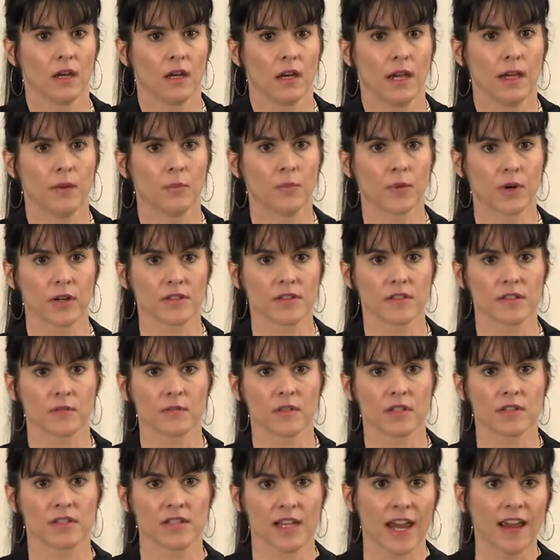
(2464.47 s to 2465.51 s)
and brings them
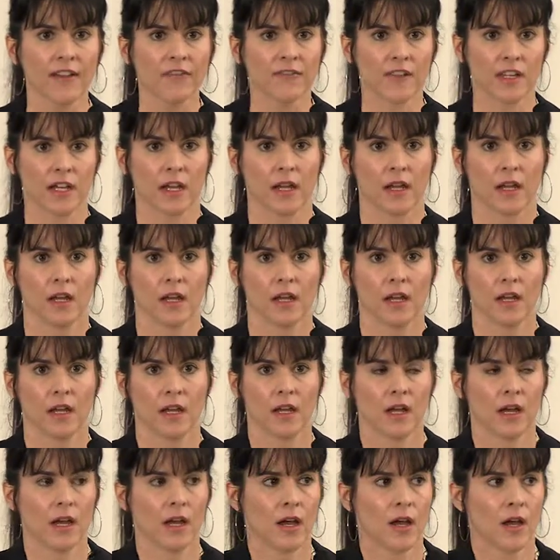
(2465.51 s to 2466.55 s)
to safety?
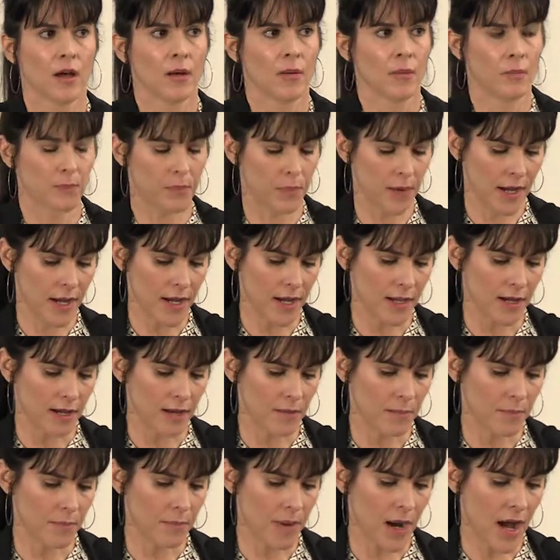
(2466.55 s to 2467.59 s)
But